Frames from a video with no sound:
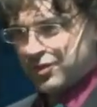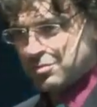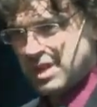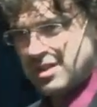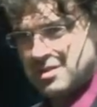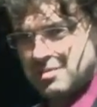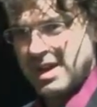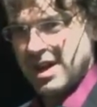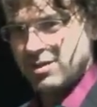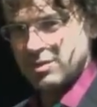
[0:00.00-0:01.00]
a few minutes
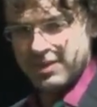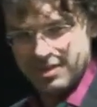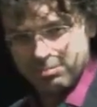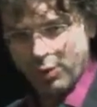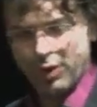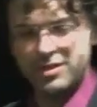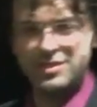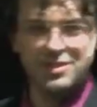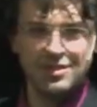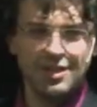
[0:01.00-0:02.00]
about how
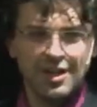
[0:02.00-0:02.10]
important